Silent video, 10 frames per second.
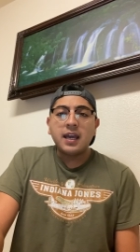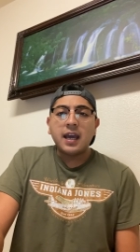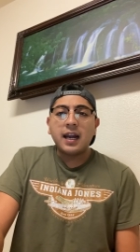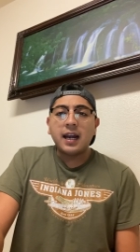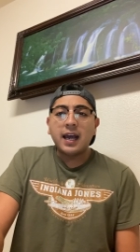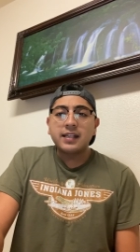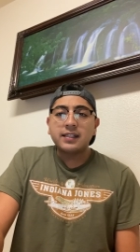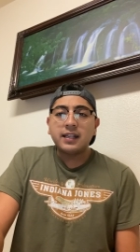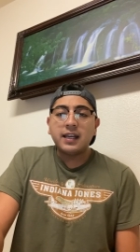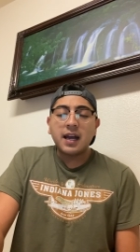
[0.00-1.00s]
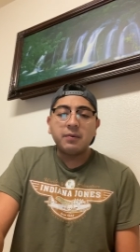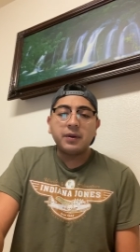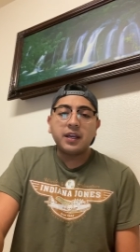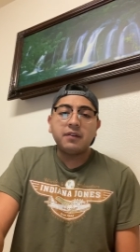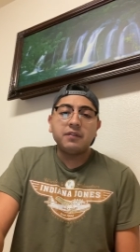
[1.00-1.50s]
And lastly, I will
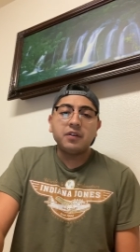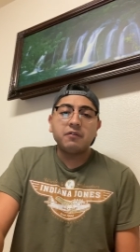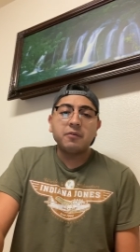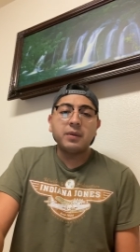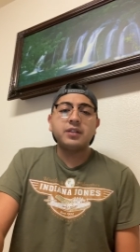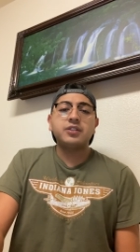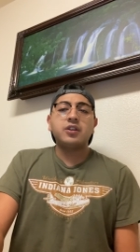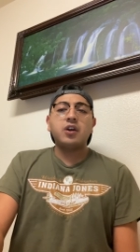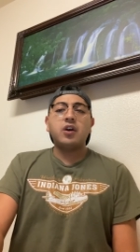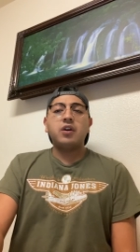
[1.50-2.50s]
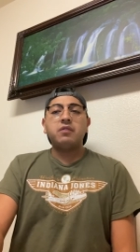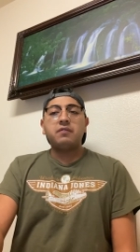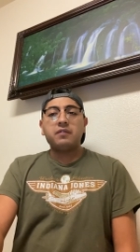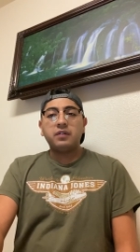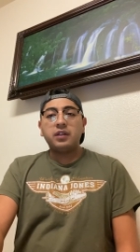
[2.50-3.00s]
give you information of